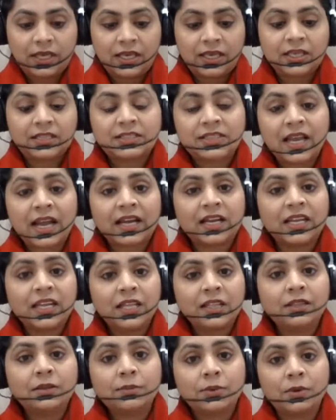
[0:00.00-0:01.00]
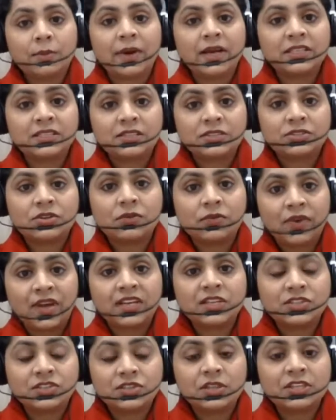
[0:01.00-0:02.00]
exactly in the premises of
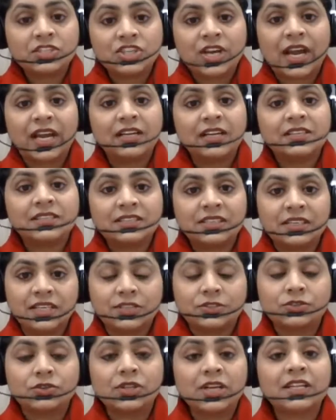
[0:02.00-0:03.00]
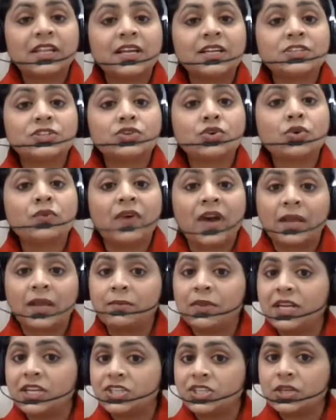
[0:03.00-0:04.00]
where the child is sitting, so that there is no
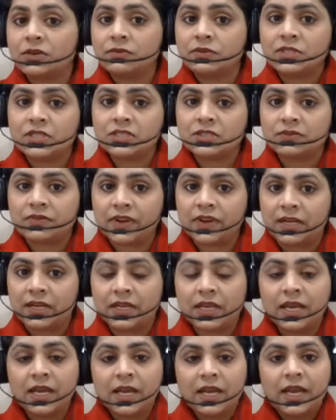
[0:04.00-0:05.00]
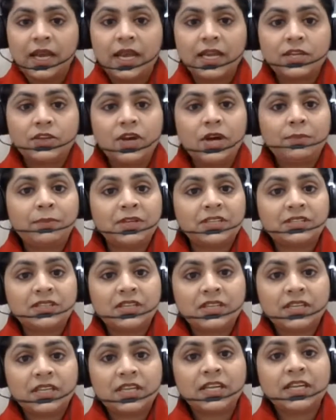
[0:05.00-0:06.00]
vibration which is felt, and you are
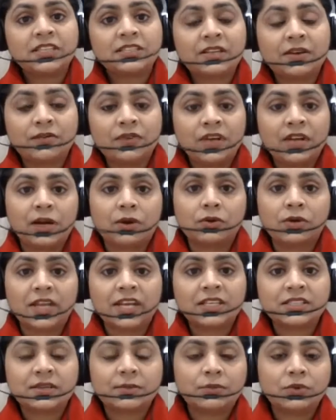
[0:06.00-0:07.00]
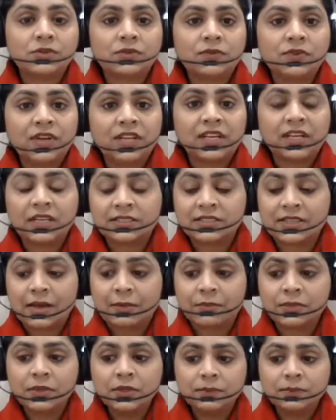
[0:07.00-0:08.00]
presenting it somewhere out, like suppose for an
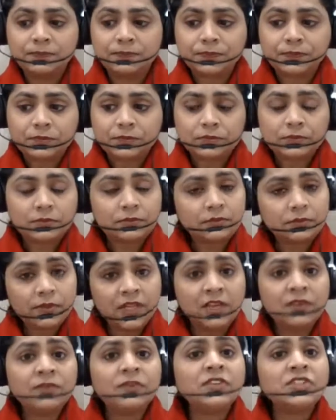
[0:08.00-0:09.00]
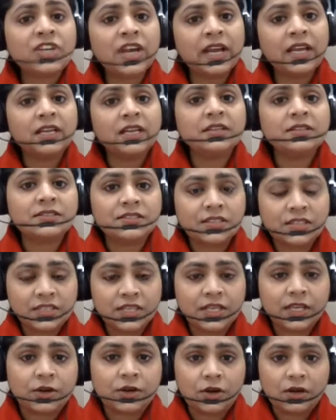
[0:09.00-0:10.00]
example, if a child is
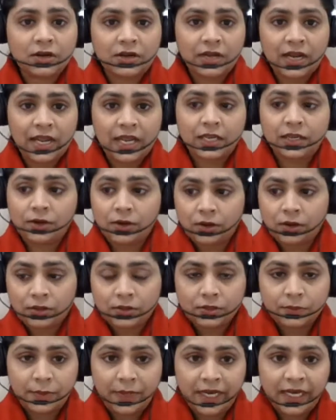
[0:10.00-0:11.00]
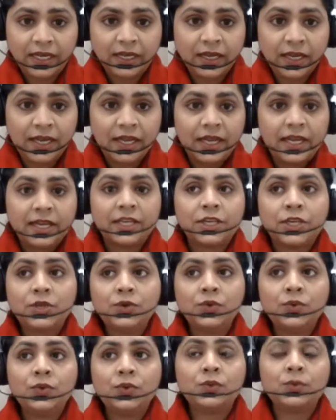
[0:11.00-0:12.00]
sitting or lying on the bed,
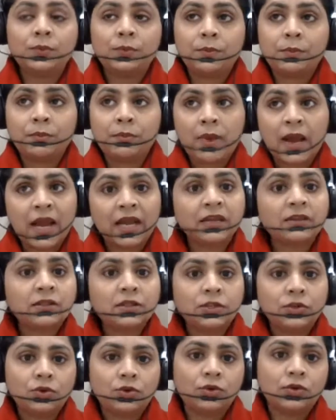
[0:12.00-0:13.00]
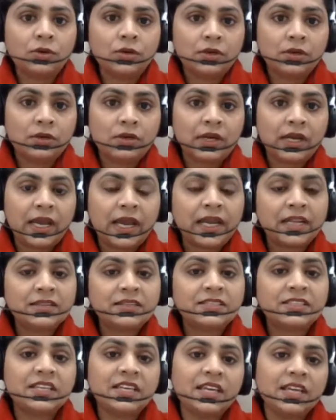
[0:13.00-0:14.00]
you bang the door
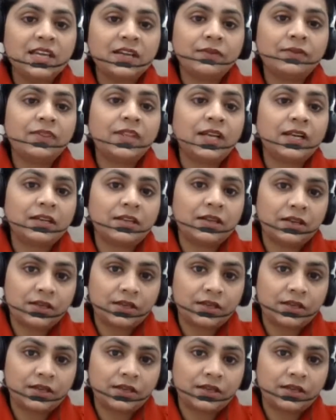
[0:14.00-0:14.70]
and see if that